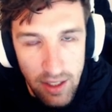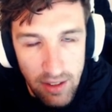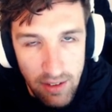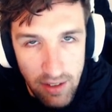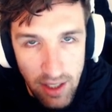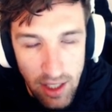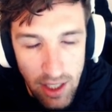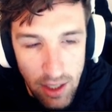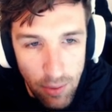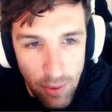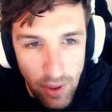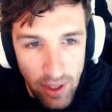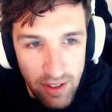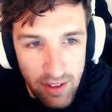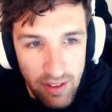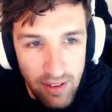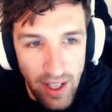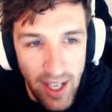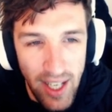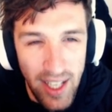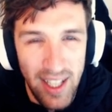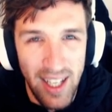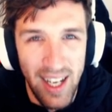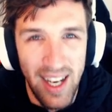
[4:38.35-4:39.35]
Tier 1
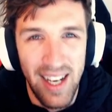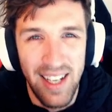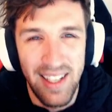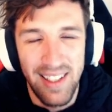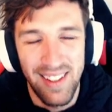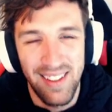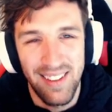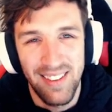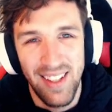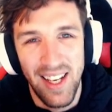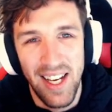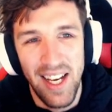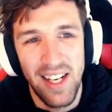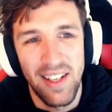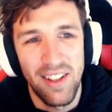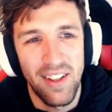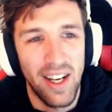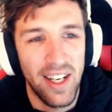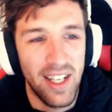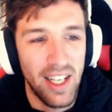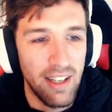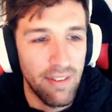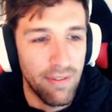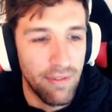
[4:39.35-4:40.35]
deck, I understand.
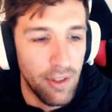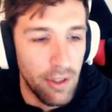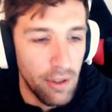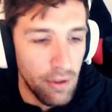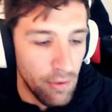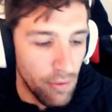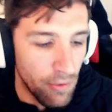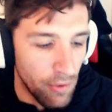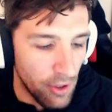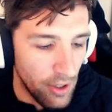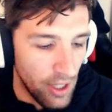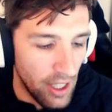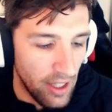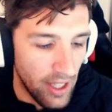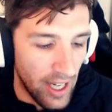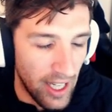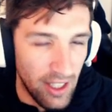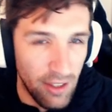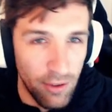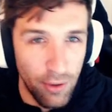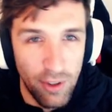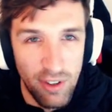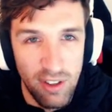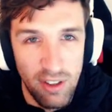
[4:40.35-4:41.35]
Like, if you really
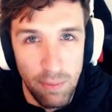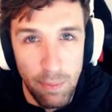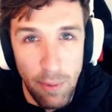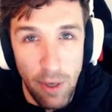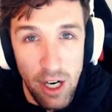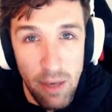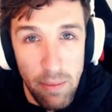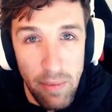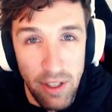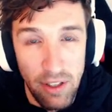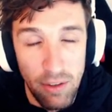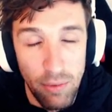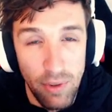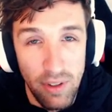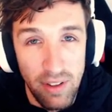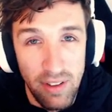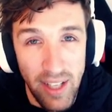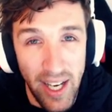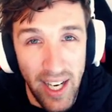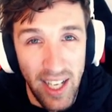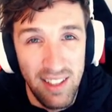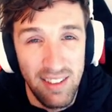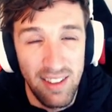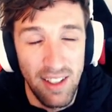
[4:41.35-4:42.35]
like to experiment with
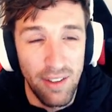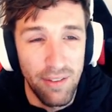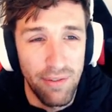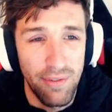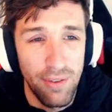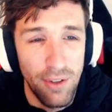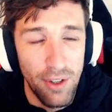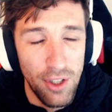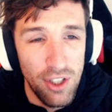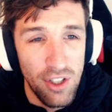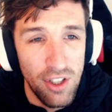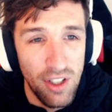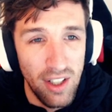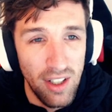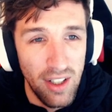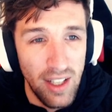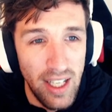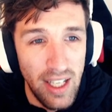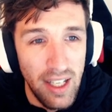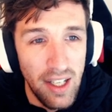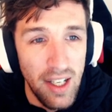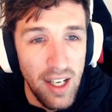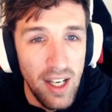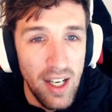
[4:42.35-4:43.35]
decks,
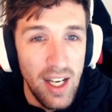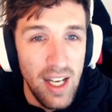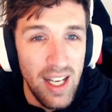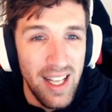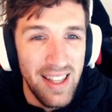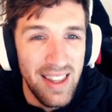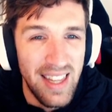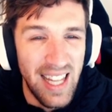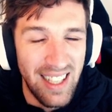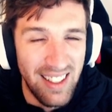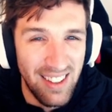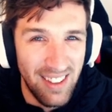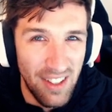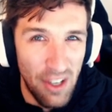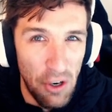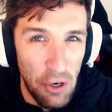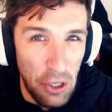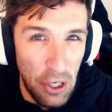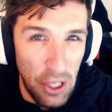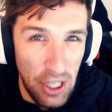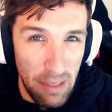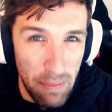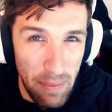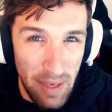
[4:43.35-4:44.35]
unfortunately, that's
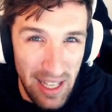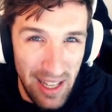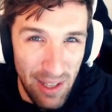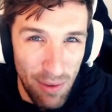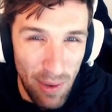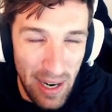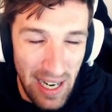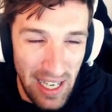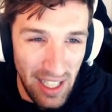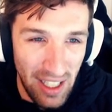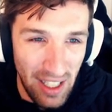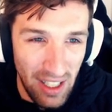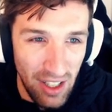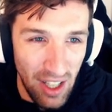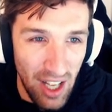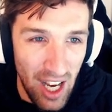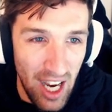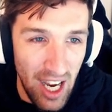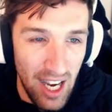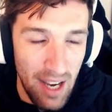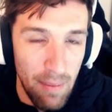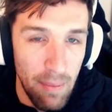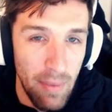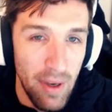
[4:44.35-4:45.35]
not going to be the way to
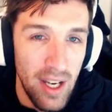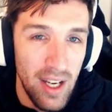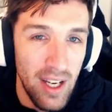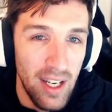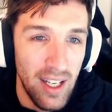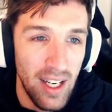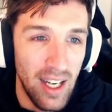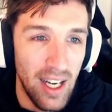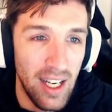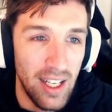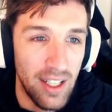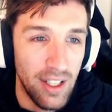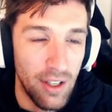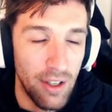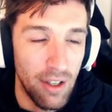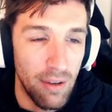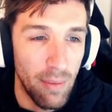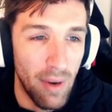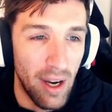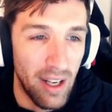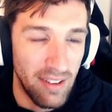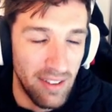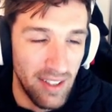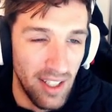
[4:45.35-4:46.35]
climb. I know it
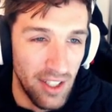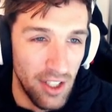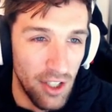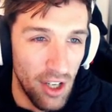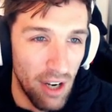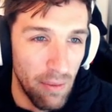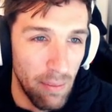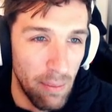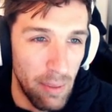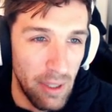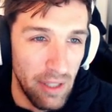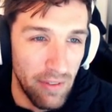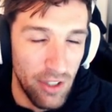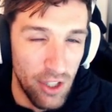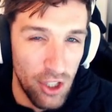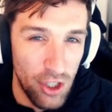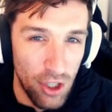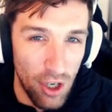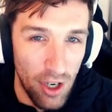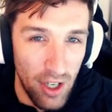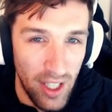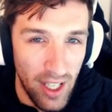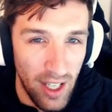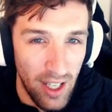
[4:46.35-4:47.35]
might sound a bit of a
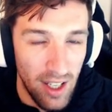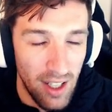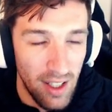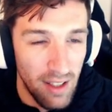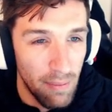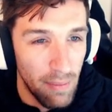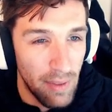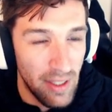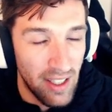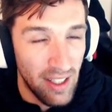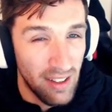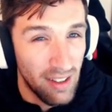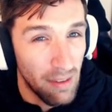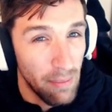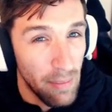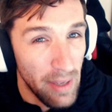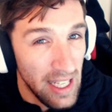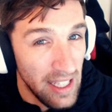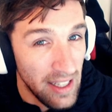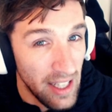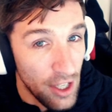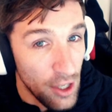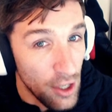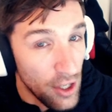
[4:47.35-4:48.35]
shocker, but doesn't
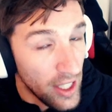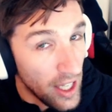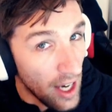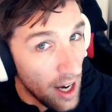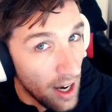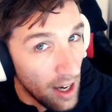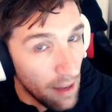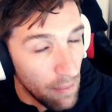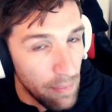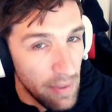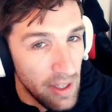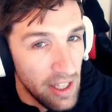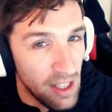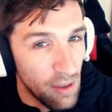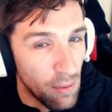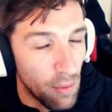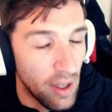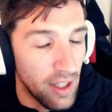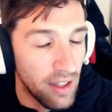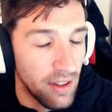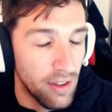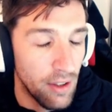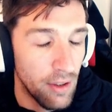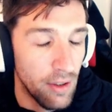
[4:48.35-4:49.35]
mean that you can't be the
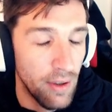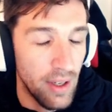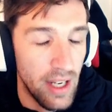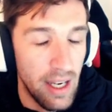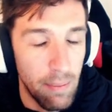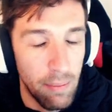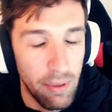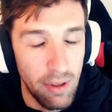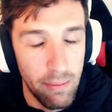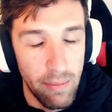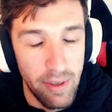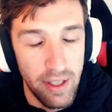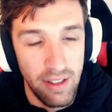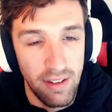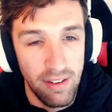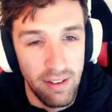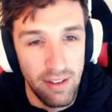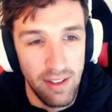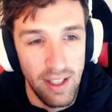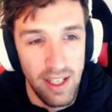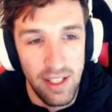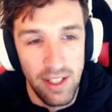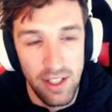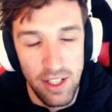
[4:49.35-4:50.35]
one who
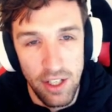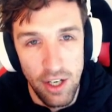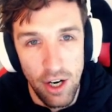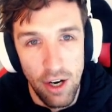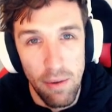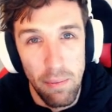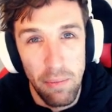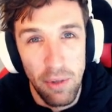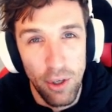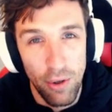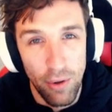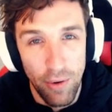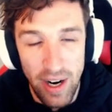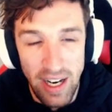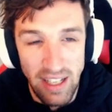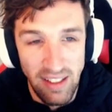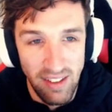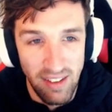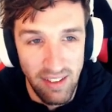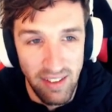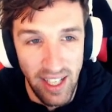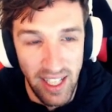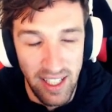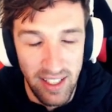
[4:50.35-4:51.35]
implements and, you know,
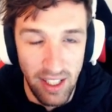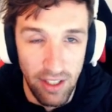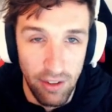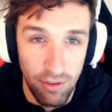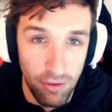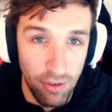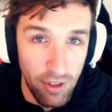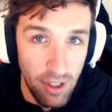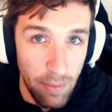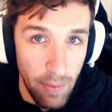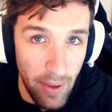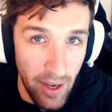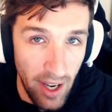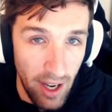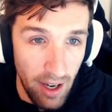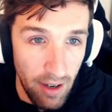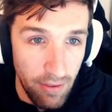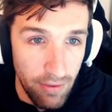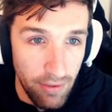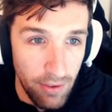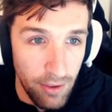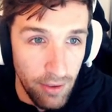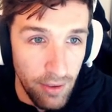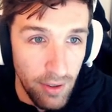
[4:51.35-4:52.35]
creates a deck that's really
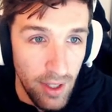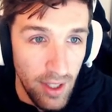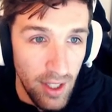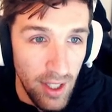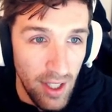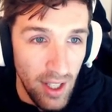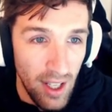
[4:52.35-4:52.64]
powerful.